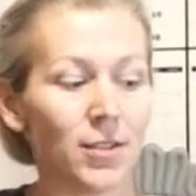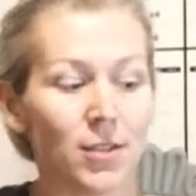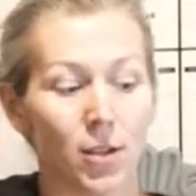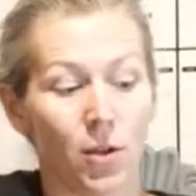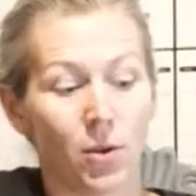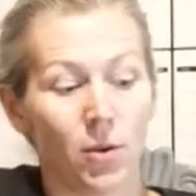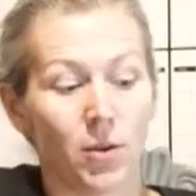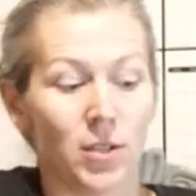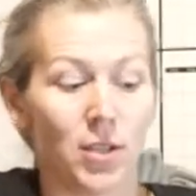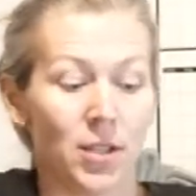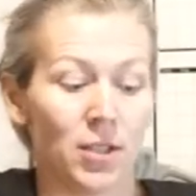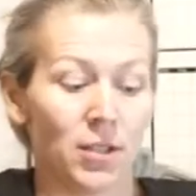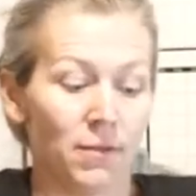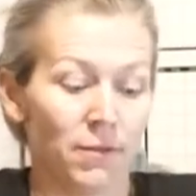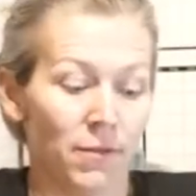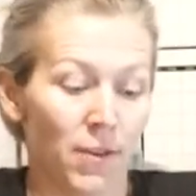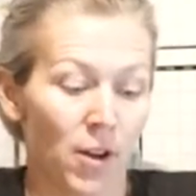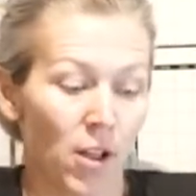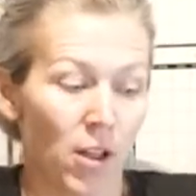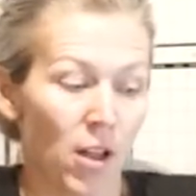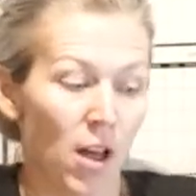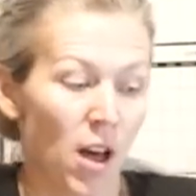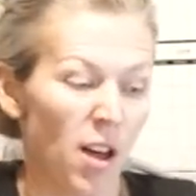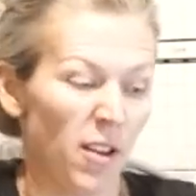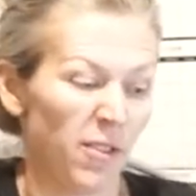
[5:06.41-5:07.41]
so it doesn't
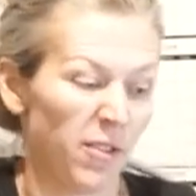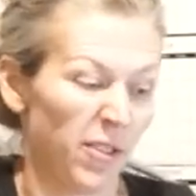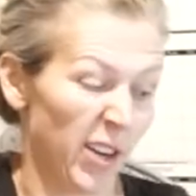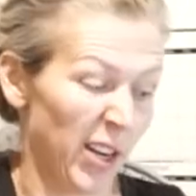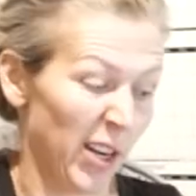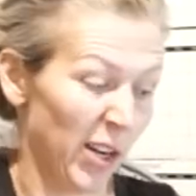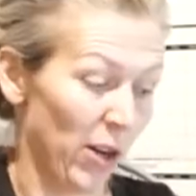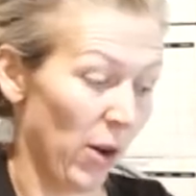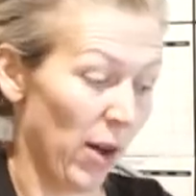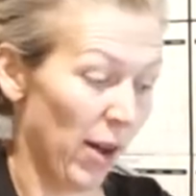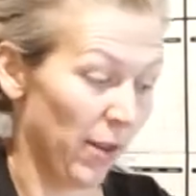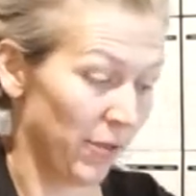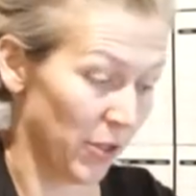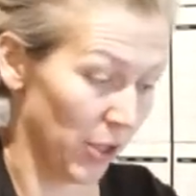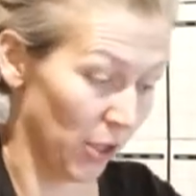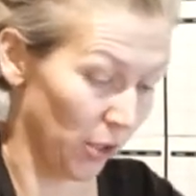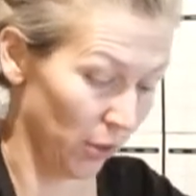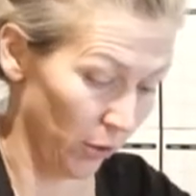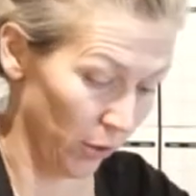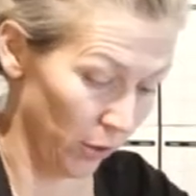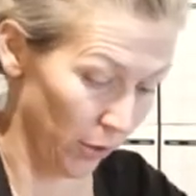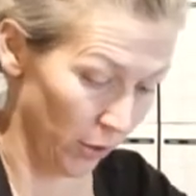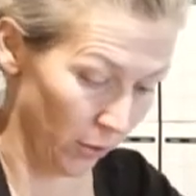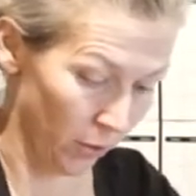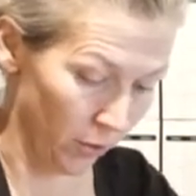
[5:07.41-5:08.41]
fall off and I don't have to
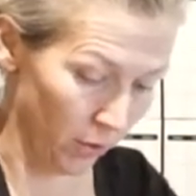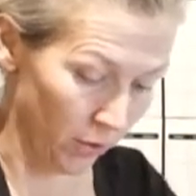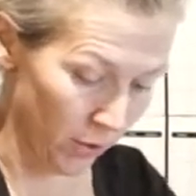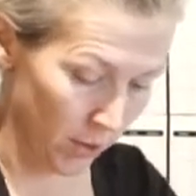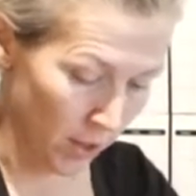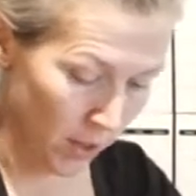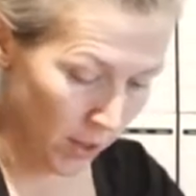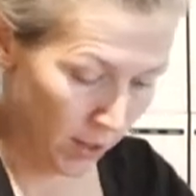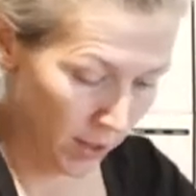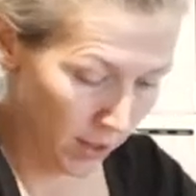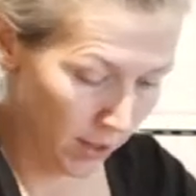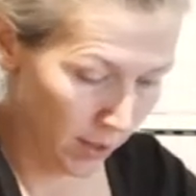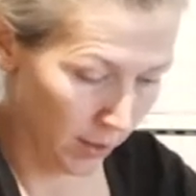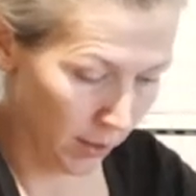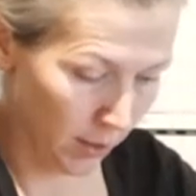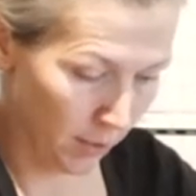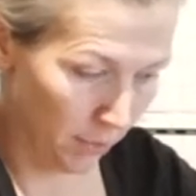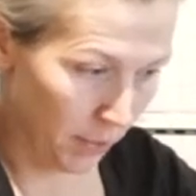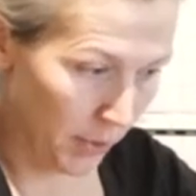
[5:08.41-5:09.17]
glue the